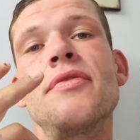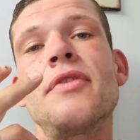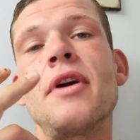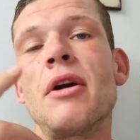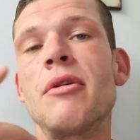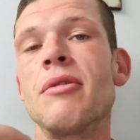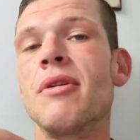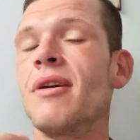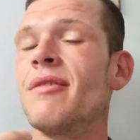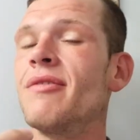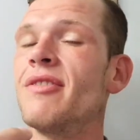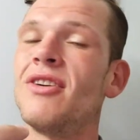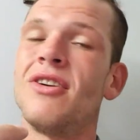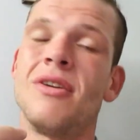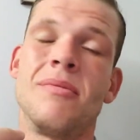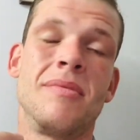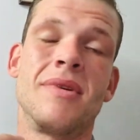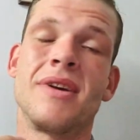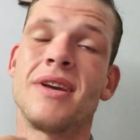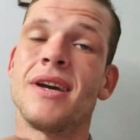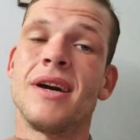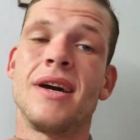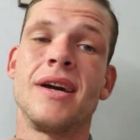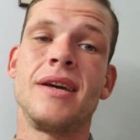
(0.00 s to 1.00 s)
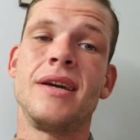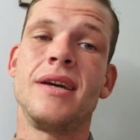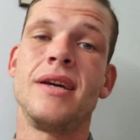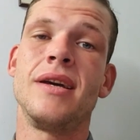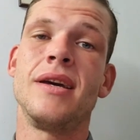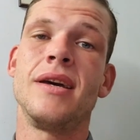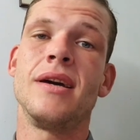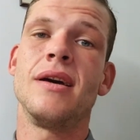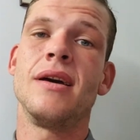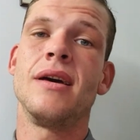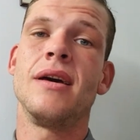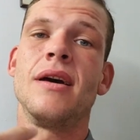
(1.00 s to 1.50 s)
don't overcomplicate
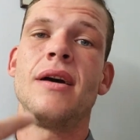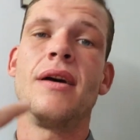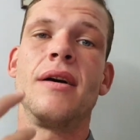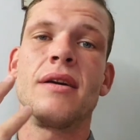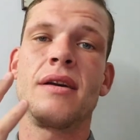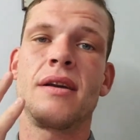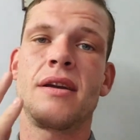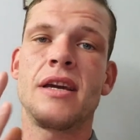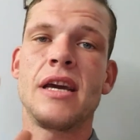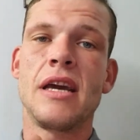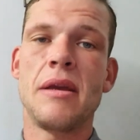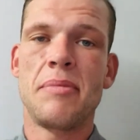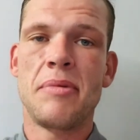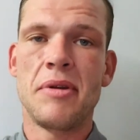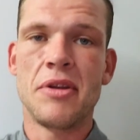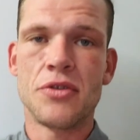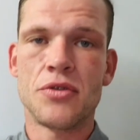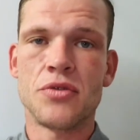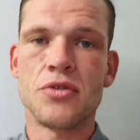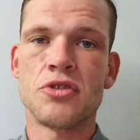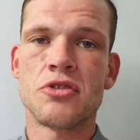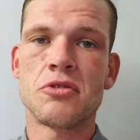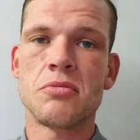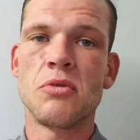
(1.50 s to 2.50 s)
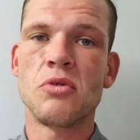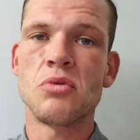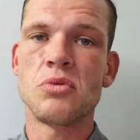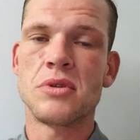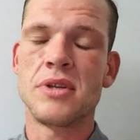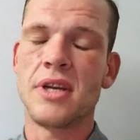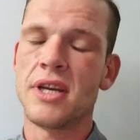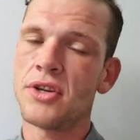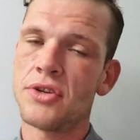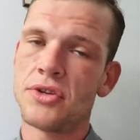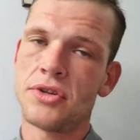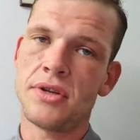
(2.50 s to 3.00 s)
it, keep it into a small
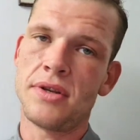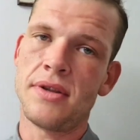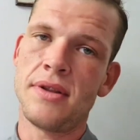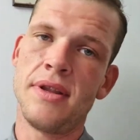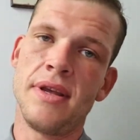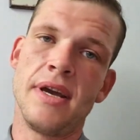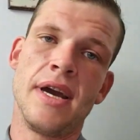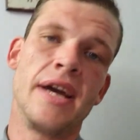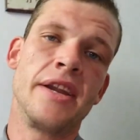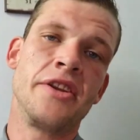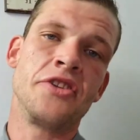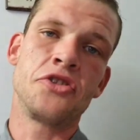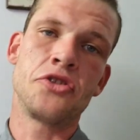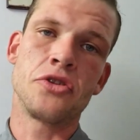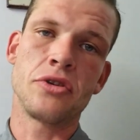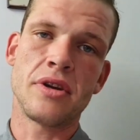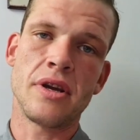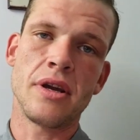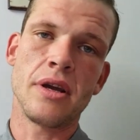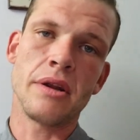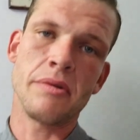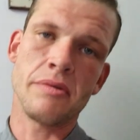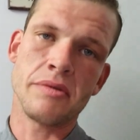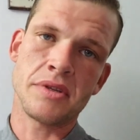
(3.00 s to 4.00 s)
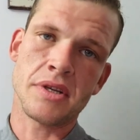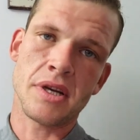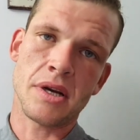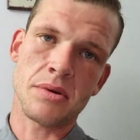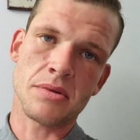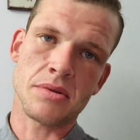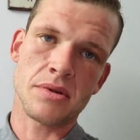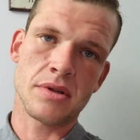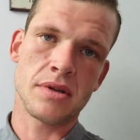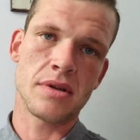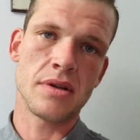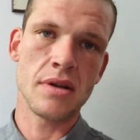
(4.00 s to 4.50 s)
section and you should get the
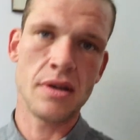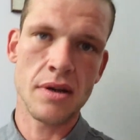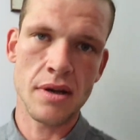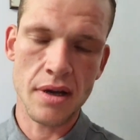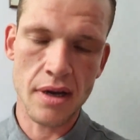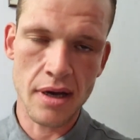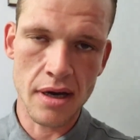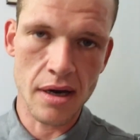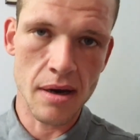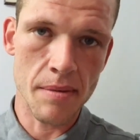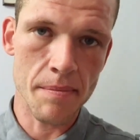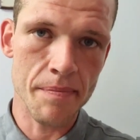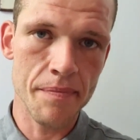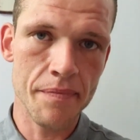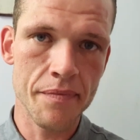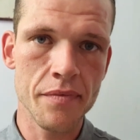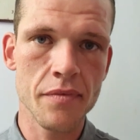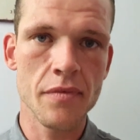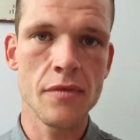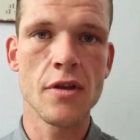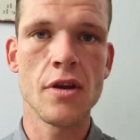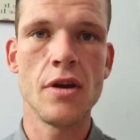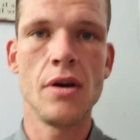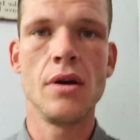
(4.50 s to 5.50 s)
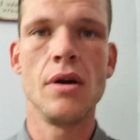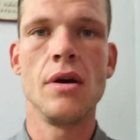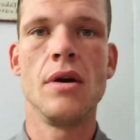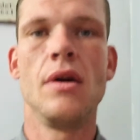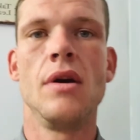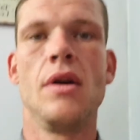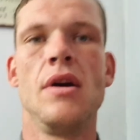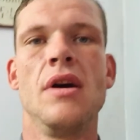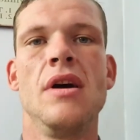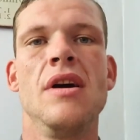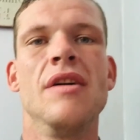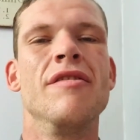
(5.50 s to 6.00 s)
results. Um,
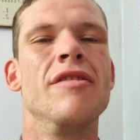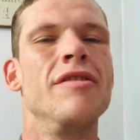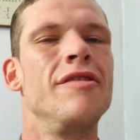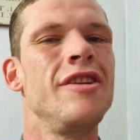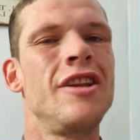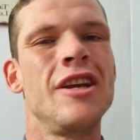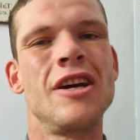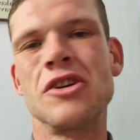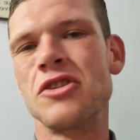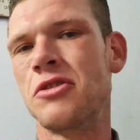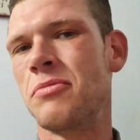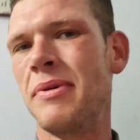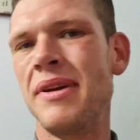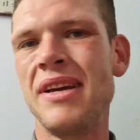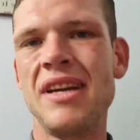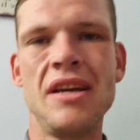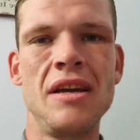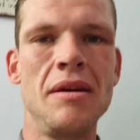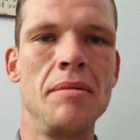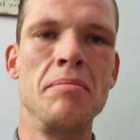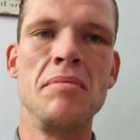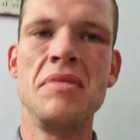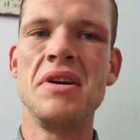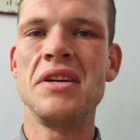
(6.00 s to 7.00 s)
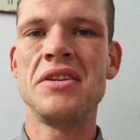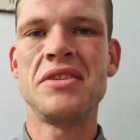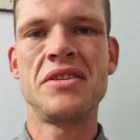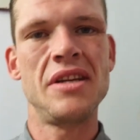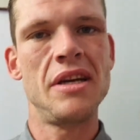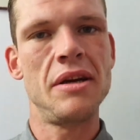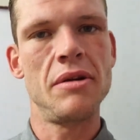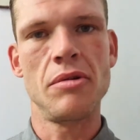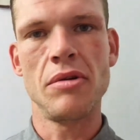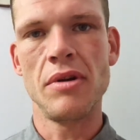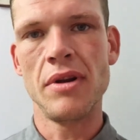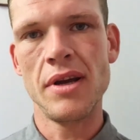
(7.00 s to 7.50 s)
the video is a bit hit and miss
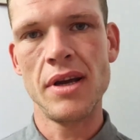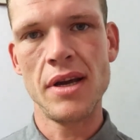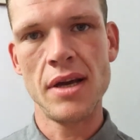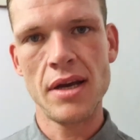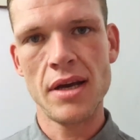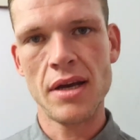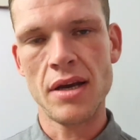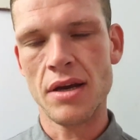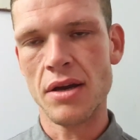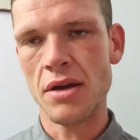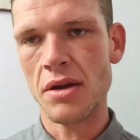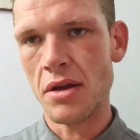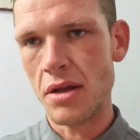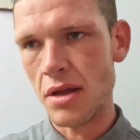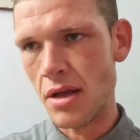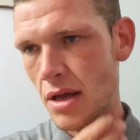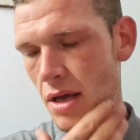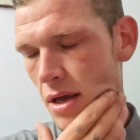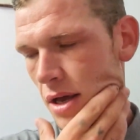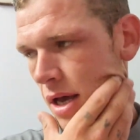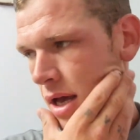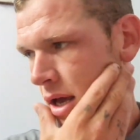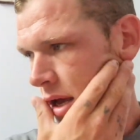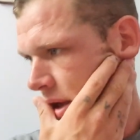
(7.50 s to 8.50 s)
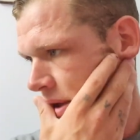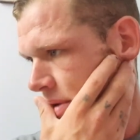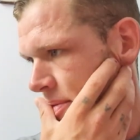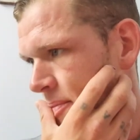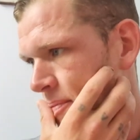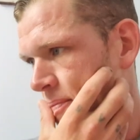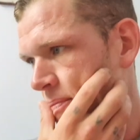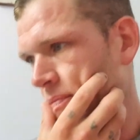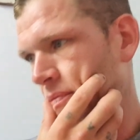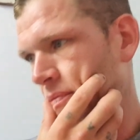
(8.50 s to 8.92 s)
here and there. Uh,